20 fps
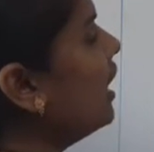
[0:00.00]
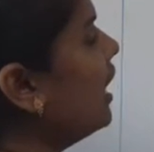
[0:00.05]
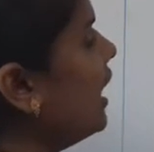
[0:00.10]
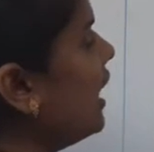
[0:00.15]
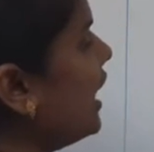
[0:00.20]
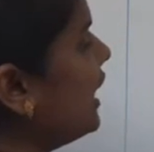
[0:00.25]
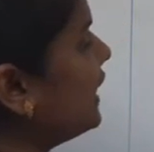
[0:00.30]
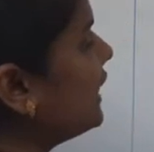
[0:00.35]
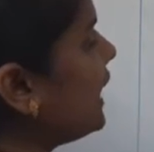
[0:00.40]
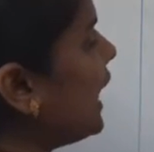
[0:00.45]

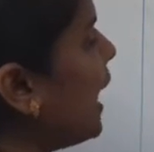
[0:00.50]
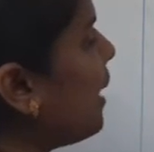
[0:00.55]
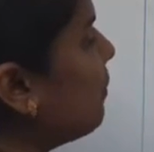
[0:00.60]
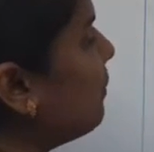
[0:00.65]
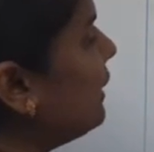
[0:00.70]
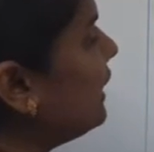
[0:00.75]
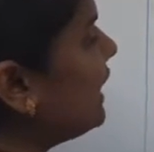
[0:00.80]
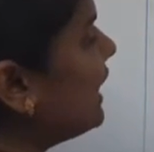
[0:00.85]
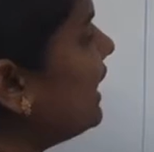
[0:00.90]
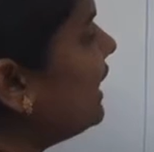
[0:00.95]
and
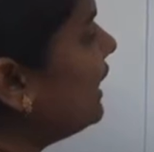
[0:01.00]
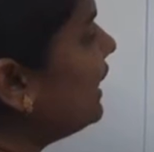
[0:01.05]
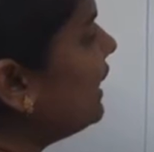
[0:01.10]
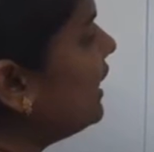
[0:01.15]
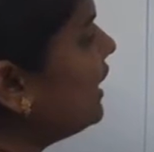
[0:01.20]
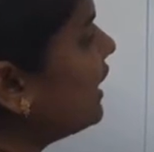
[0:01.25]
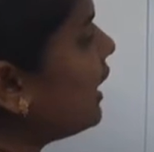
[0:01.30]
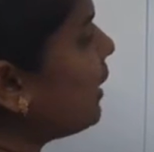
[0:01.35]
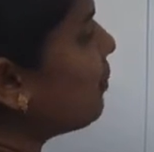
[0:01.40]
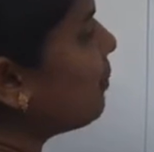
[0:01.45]
capital
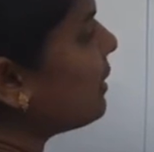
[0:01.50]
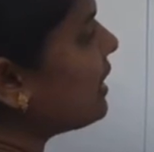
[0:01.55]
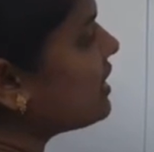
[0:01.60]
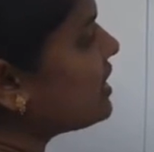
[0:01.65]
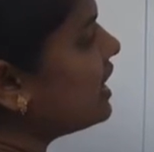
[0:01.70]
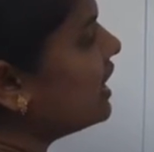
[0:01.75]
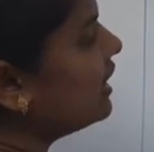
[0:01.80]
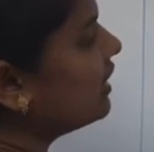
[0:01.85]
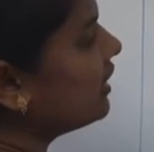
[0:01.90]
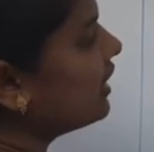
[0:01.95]
E
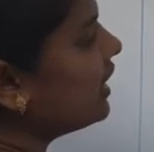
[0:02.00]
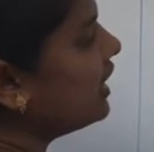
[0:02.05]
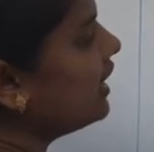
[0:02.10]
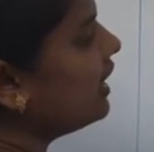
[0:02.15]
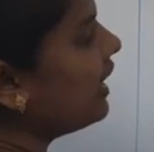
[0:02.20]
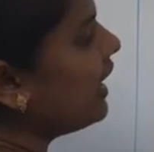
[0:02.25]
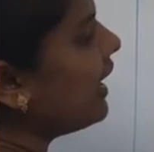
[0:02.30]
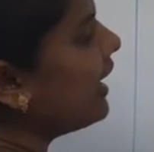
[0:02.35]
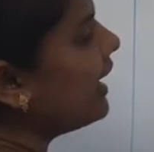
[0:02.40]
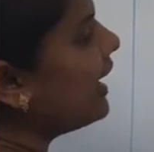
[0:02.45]
represents the
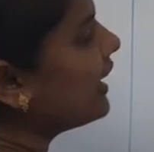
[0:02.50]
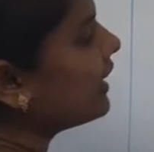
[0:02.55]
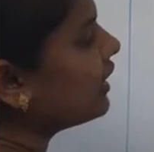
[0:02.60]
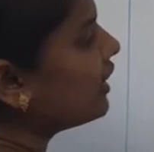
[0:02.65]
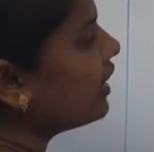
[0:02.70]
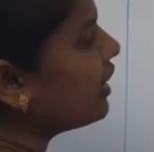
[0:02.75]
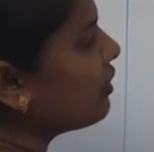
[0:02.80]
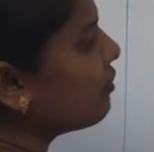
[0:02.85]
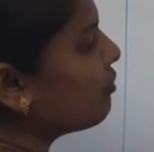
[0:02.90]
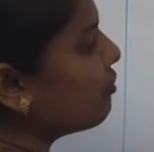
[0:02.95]

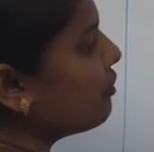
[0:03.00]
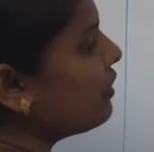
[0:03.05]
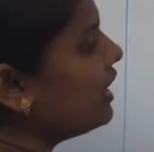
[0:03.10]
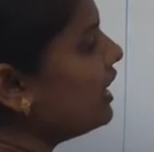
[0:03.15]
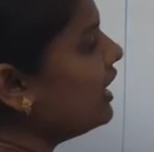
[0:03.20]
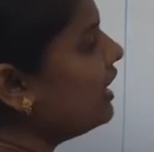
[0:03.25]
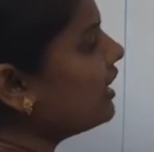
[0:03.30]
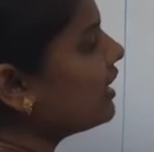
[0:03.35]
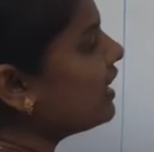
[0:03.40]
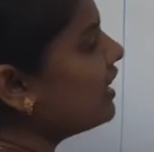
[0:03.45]
electric
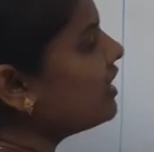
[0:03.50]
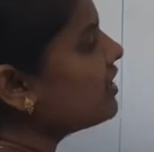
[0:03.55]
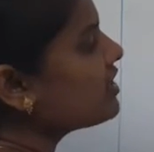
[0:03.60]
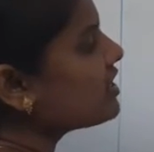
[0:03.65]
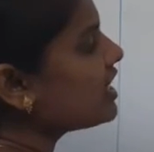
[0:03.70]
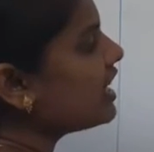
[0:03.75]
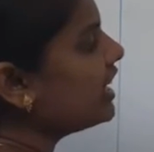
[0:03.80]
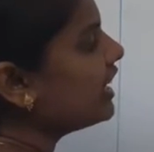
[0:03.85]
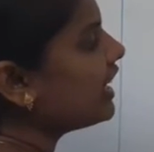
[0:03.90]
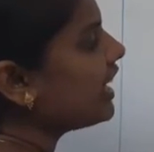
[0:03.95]
field
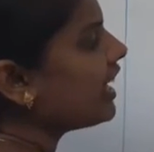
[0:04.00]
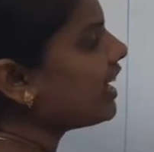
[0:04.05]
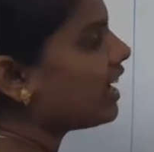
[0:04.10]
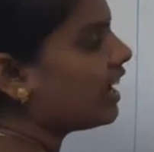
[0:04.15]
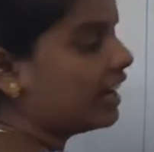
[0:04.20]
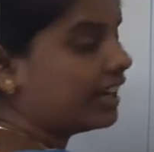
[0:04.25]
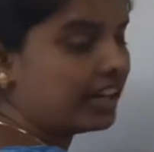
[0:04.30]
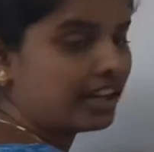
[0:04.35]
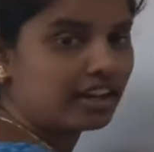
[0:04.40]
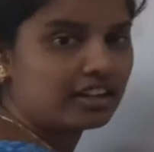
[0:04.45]
inside a
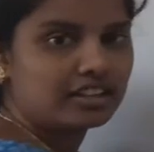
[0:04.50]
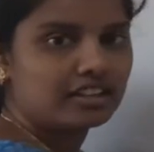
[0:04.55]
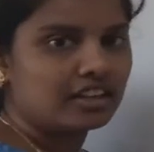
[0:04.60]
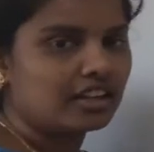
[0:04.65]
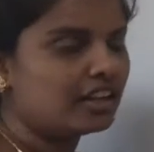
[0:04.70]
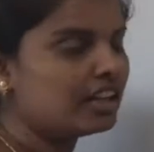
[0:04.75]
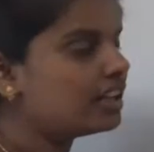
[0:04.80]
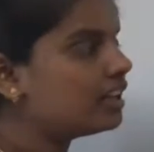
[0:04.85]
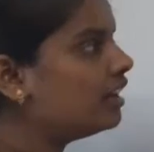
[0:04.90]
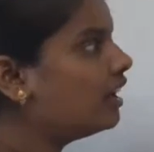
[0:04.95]

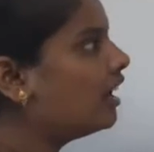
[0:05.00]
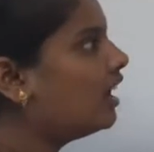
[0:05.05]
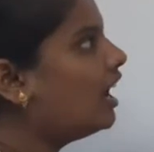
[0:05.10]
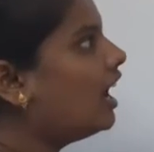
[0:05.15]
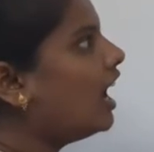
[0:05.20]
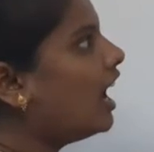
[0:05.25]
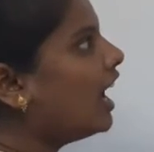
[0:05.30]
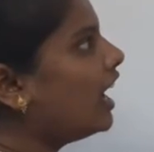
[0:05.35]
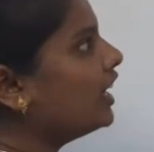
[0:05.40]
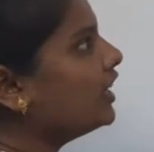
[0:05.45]
conductor,
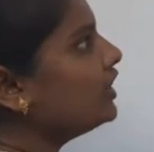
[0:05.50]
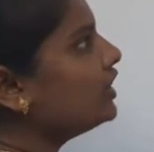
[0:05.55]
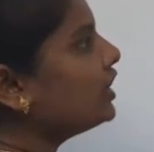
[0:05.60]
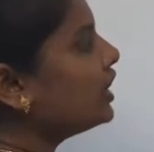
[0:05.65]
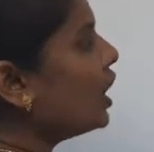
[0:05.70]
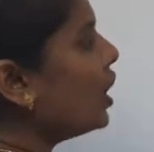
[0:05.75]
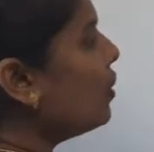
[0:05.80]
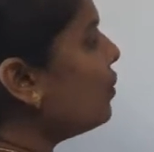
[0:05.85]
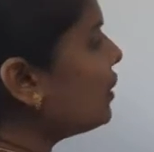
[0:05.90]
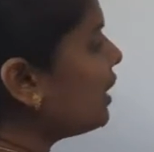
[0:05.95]
and
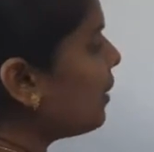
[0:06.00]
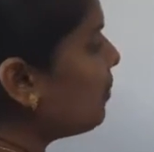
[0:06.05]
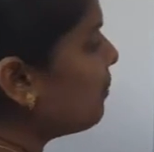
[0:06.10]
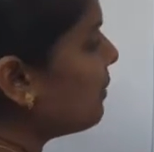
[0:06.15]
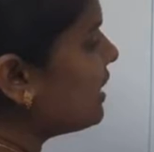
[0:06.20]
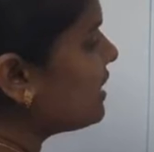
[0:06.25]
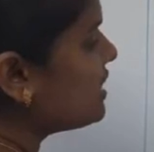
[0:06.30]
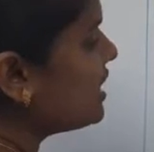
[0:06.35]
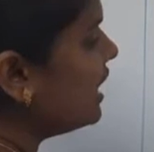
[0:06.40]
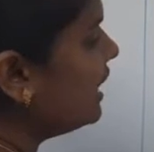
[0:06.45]
tau
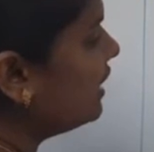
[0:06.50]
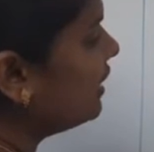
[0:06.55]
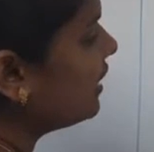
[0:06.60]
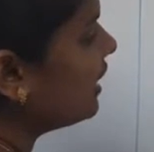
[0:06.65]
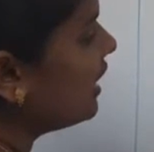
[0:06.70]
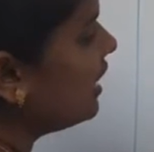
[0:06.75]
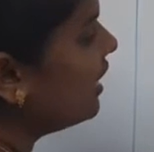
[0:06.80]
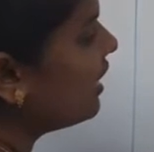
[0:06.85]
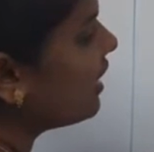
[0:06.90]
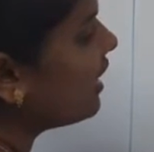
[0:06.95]
represents
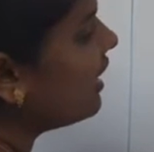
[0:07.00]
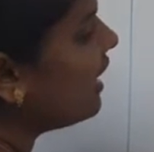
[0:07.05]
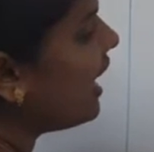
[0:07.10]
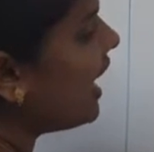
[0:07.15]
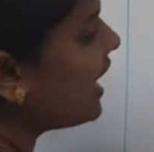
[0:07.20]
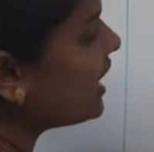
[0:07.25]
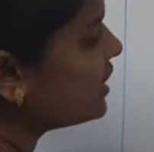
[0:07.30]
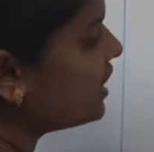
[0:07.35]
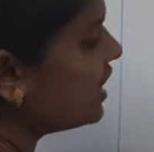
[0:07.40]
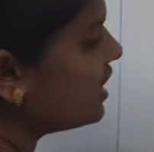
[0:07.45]
the
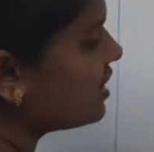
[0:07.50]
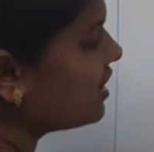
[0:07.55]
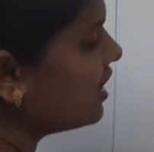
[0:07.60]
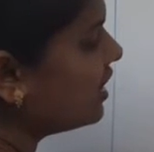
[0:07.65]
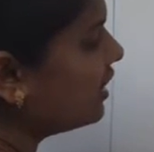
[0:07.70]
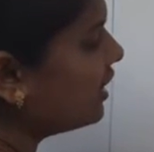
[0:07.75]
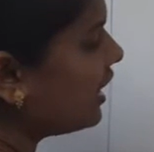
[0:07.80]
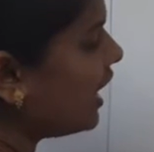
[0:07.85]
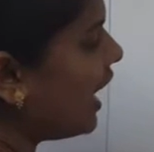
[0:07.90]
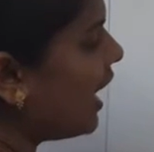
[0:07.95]

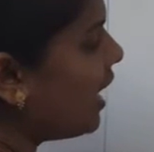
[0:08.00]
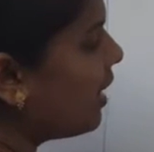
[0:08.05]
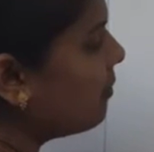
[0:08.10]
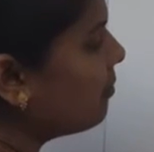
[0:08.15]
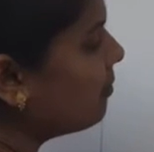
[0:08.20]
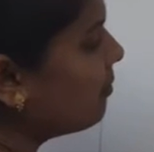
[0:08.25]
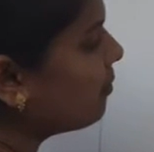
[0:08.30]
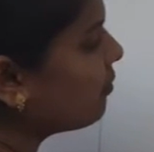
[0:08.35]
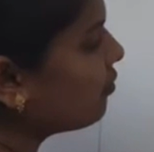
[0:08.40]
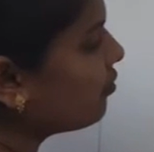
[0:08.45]
relaxation
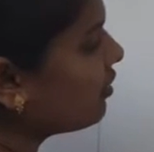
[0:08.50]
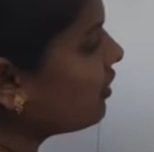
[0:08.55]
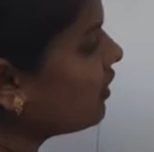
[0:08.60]
time,